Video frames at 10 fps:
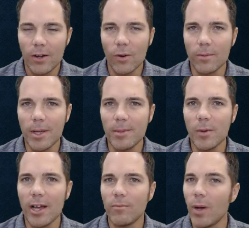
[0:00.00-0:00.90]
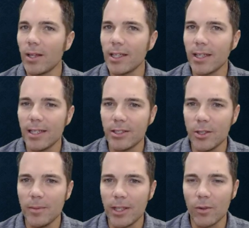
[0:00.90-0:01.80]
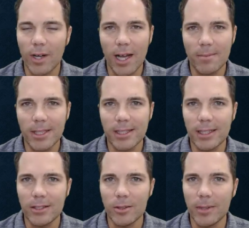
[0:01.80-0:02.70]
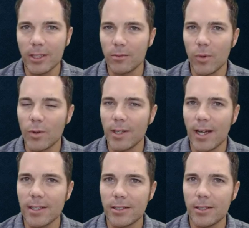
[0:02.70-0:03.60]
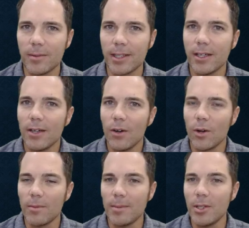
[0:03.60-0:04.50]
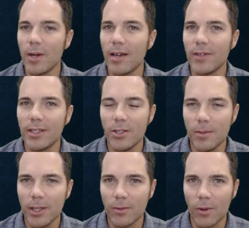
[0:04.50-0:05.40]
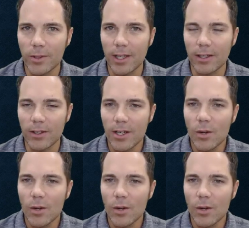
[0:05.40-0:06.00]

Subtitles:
or maybe you have polyline tubing or IPC tubing or boronized tubing, or maybe you have a tubing rotator.